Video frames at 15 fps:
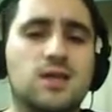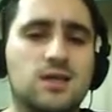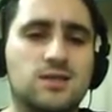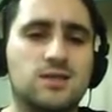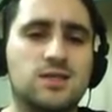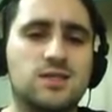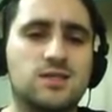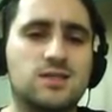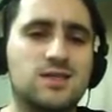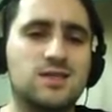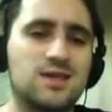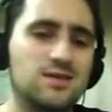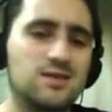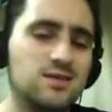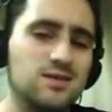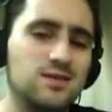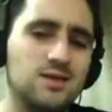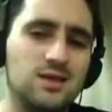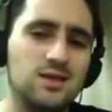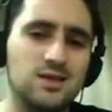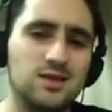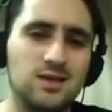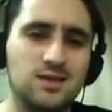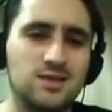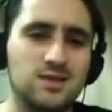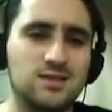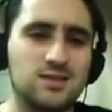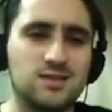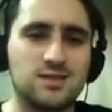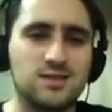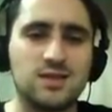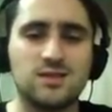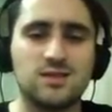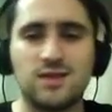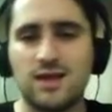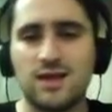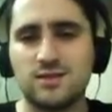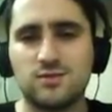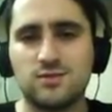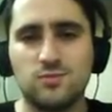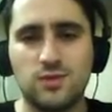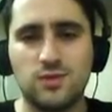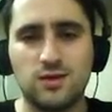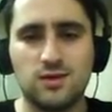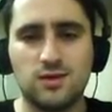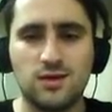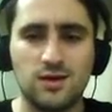This this doesn't has to be.